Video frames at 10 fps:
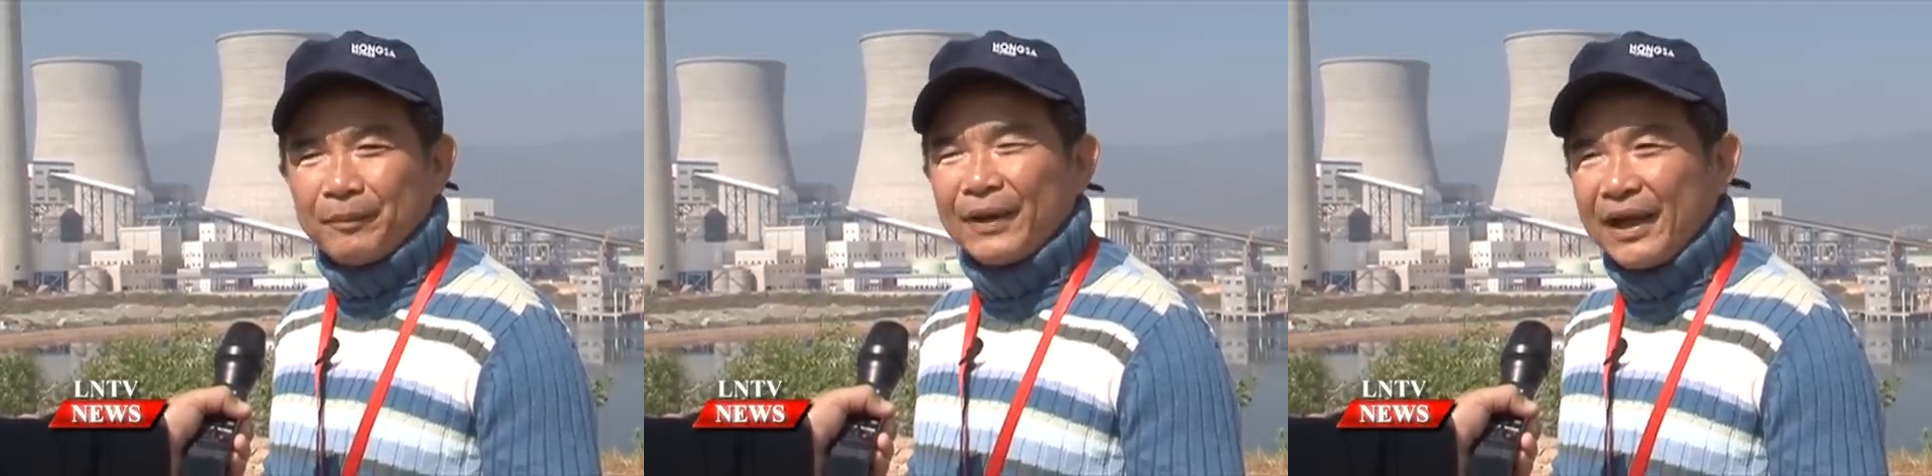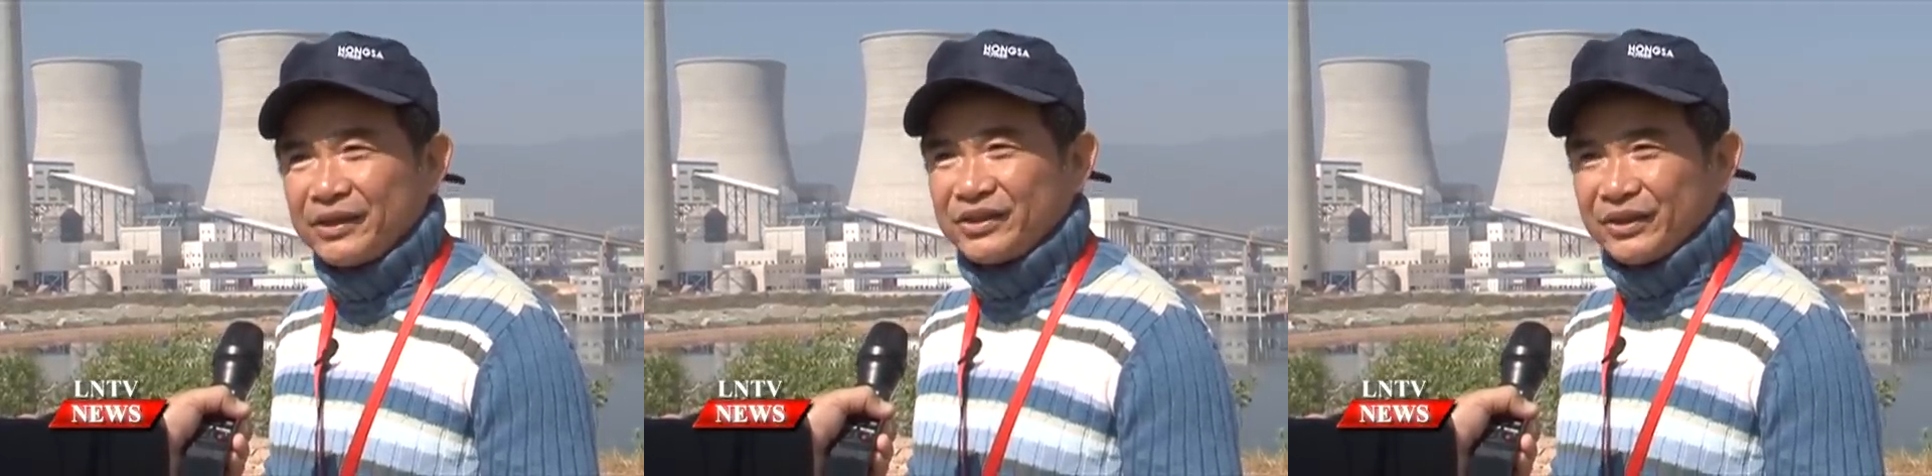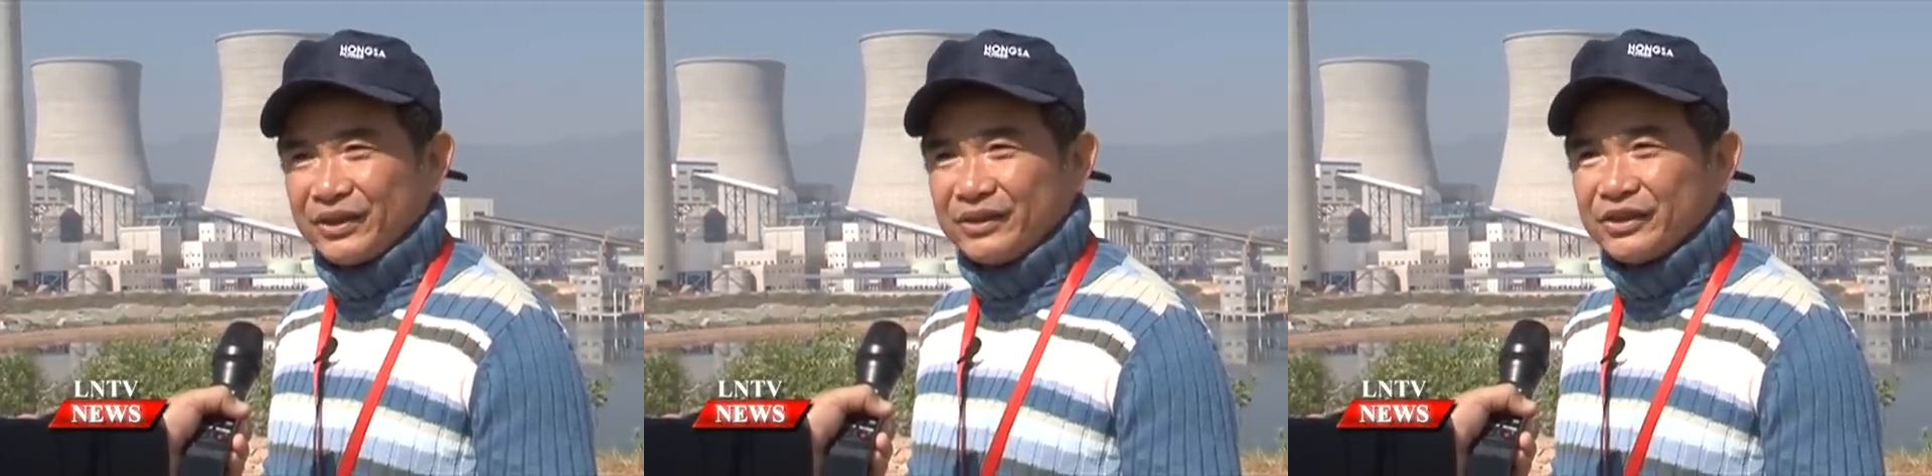plant,
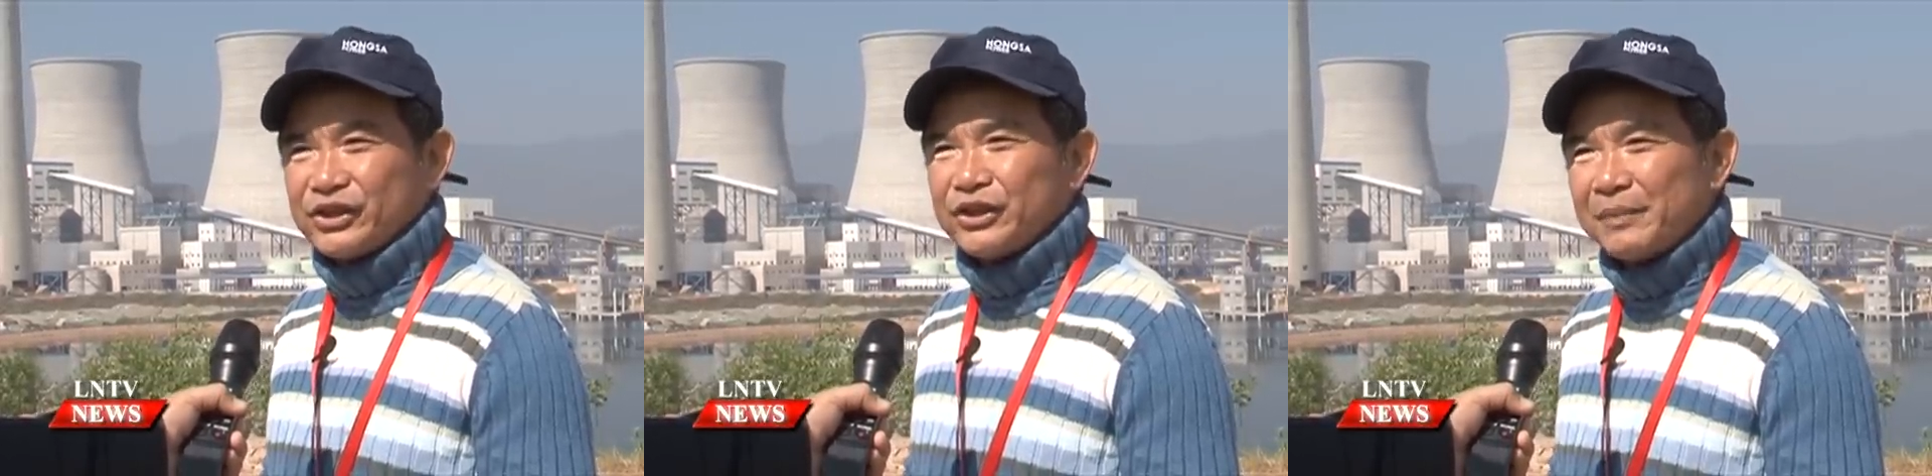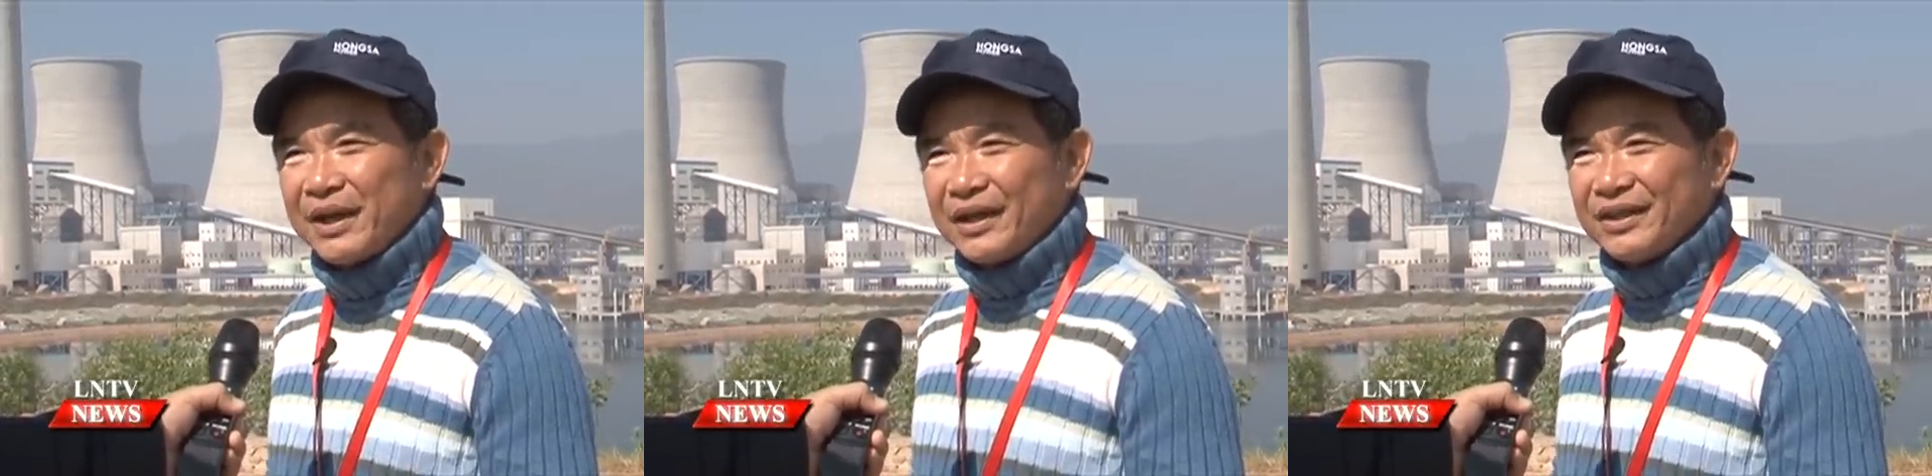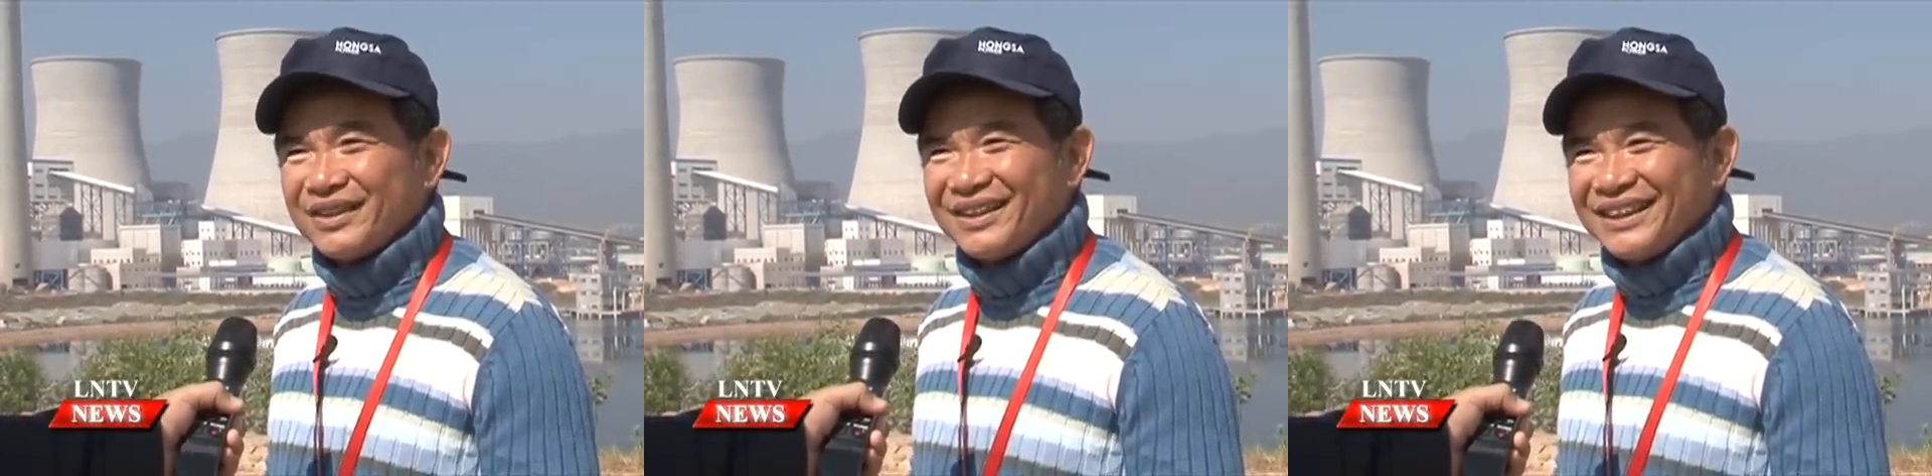the turbine,